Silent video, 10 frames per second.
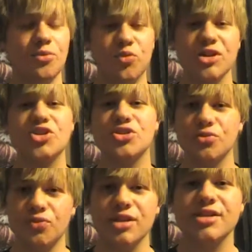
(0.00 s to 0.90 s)

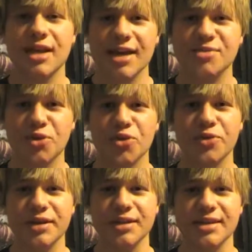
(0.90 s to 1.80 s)
Which has more
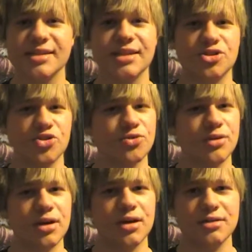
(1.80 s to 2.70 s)
realistic
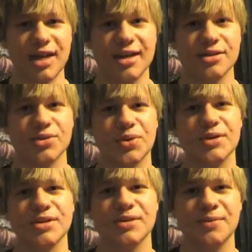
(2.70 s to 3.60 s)

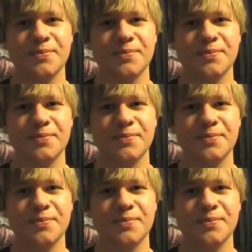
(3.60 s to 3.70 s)
dinosaurs?